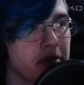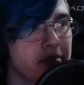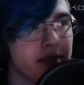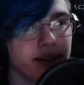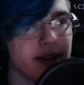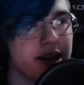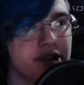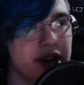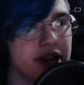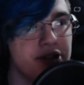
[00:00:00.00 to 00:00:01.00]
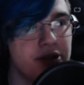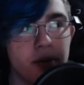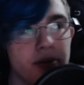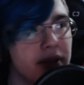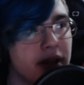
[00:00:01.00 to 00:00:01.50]
My gosh, I
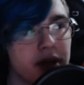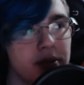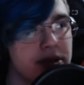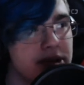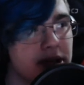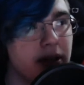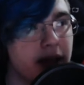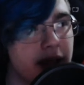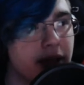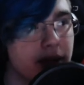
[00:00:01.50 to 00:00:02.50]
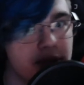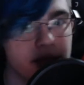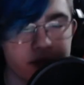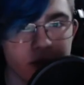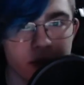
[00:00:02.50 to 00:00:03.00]
don't think it was till like
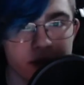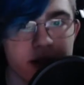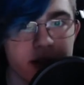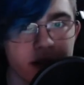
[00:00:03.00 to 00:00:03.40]
13, 14.